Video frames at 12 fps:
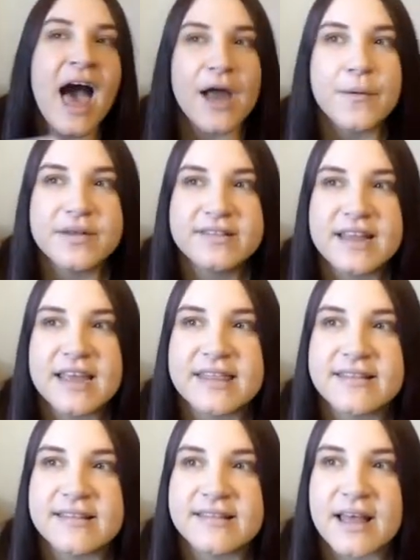I will say
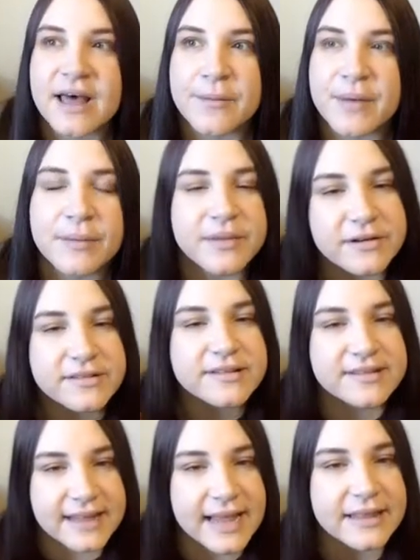this is, um, although there's
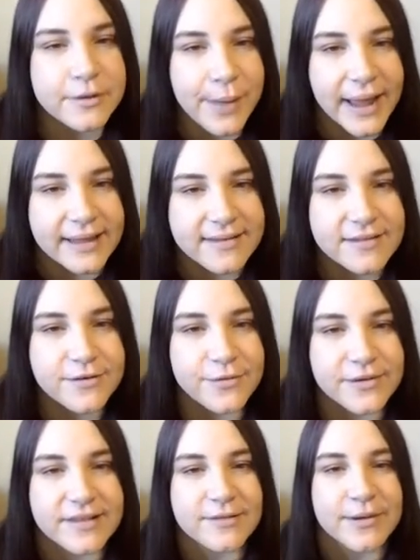a slight little biased
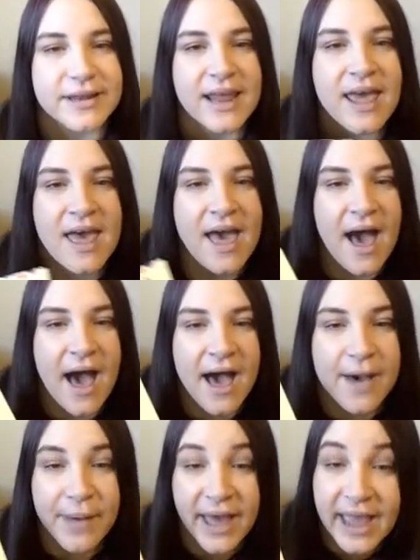for this one,
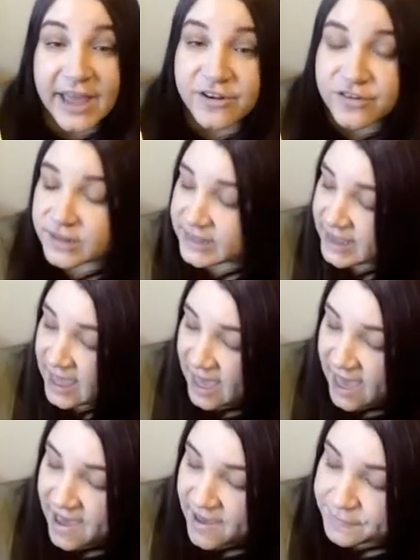um, I actually
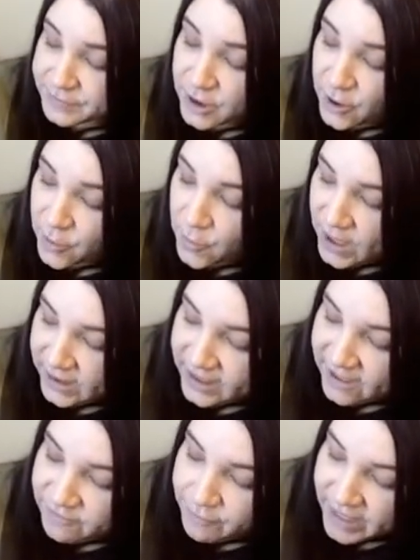have know and
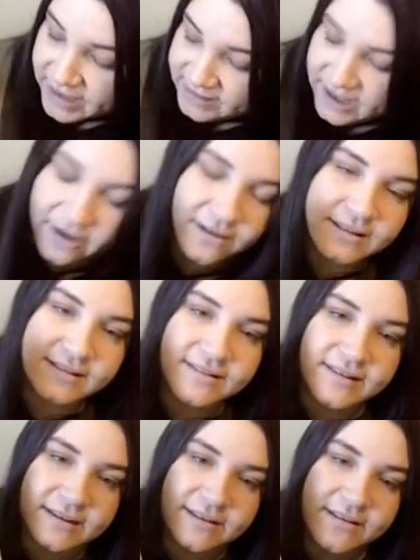have met Carolyn
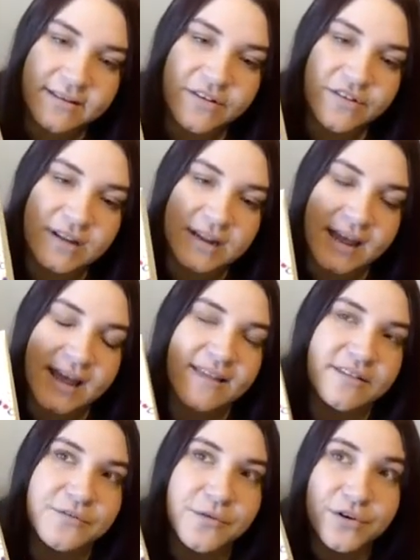Steele. She
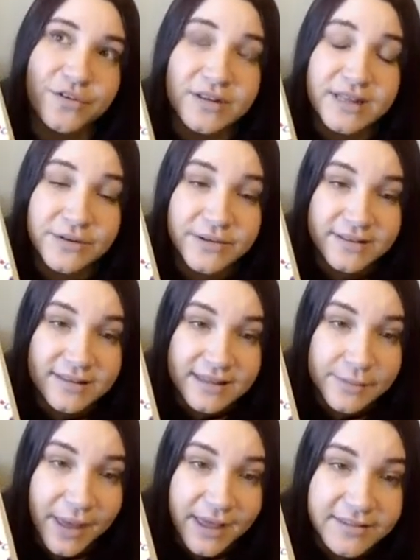has unfortunately
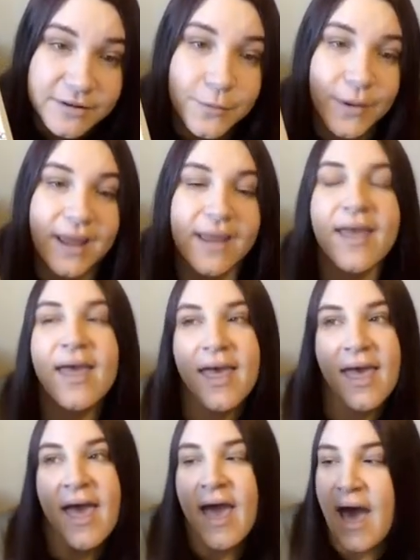recently passed away,
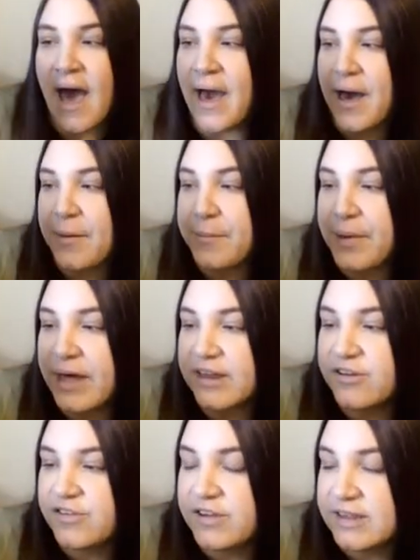um,
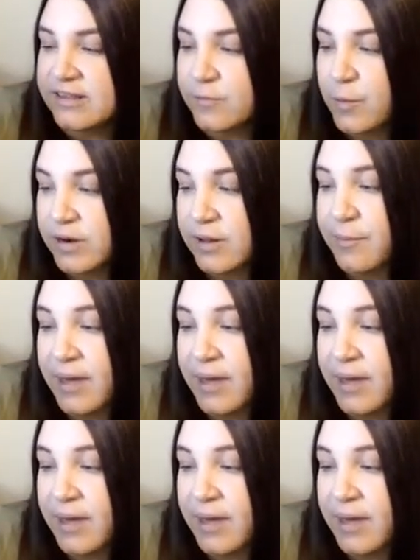but she is one of